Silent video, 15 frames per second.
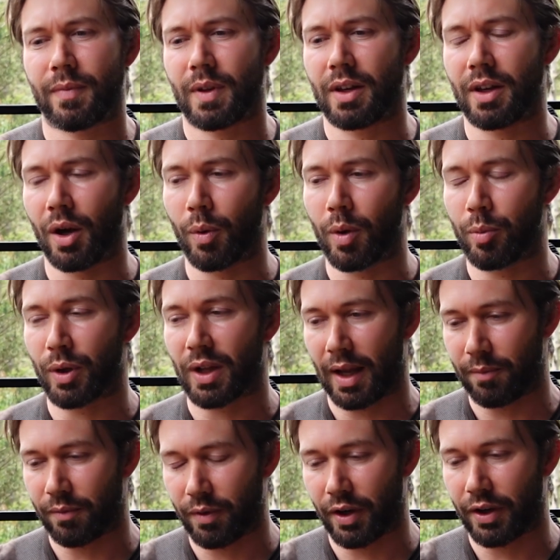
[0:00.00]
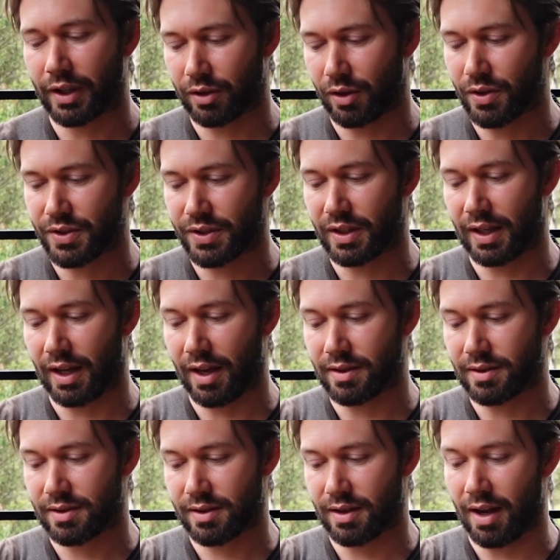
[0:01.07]
You know, we became very close at the
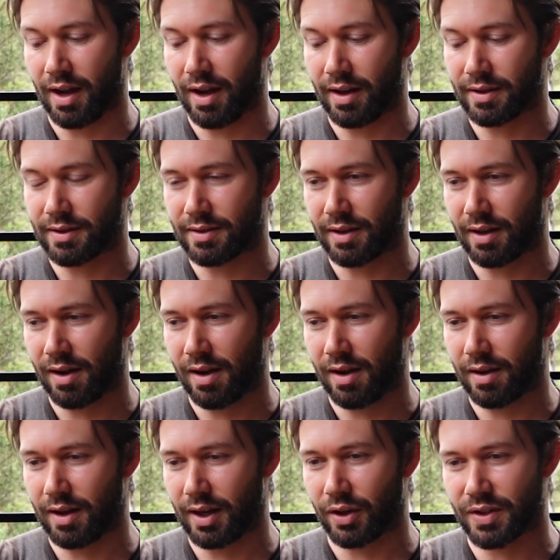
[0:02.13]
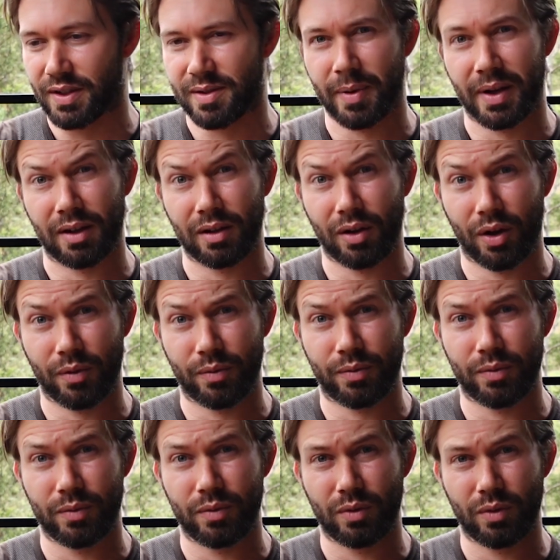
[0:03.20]
end, and I got to spend a lot of
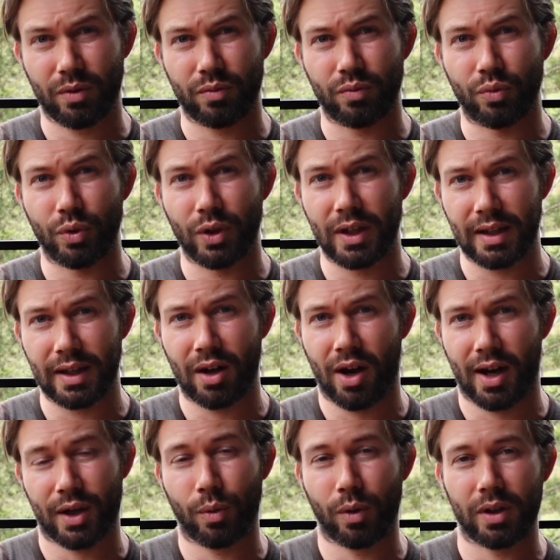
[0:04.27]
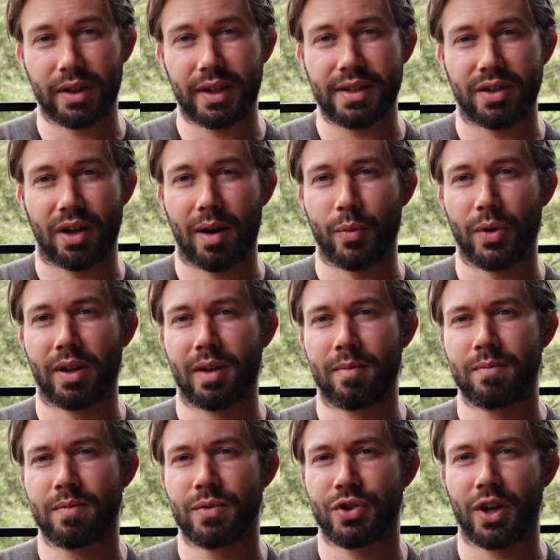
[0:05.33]
really high quality time with
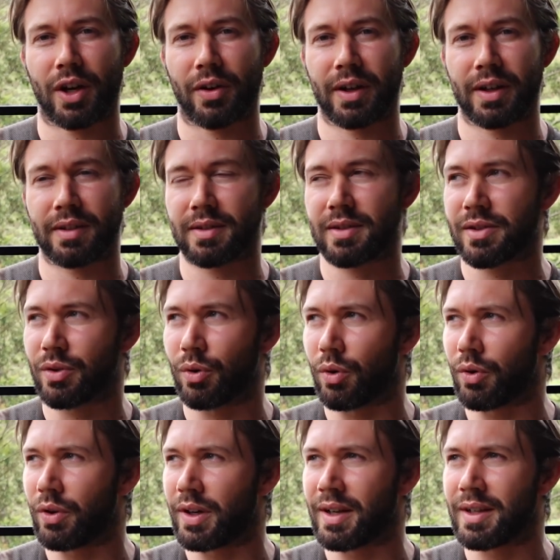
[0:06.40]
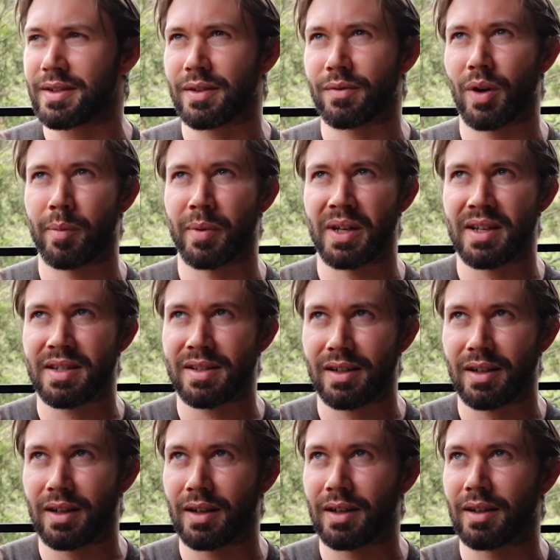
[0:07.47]
him, sharing stories and
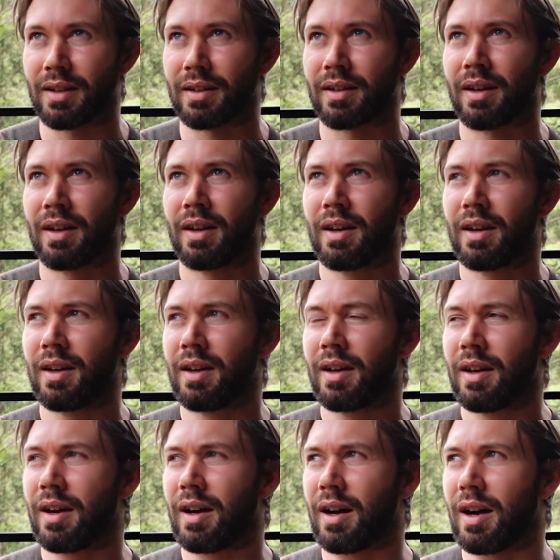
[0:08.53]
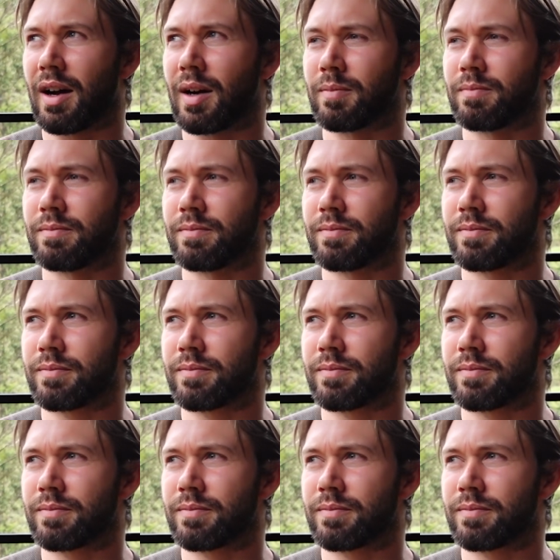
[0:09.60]
reminiscing and